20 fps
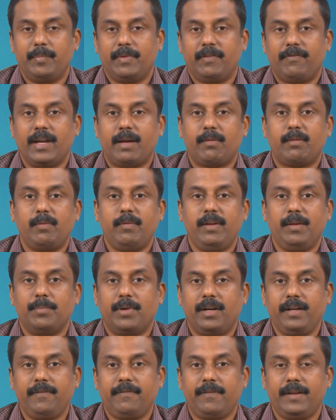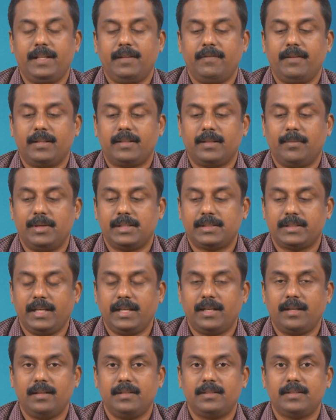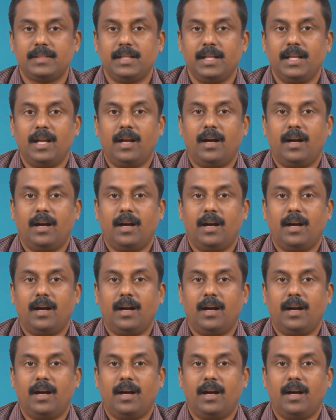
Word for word: favorably modify the well thermal cycles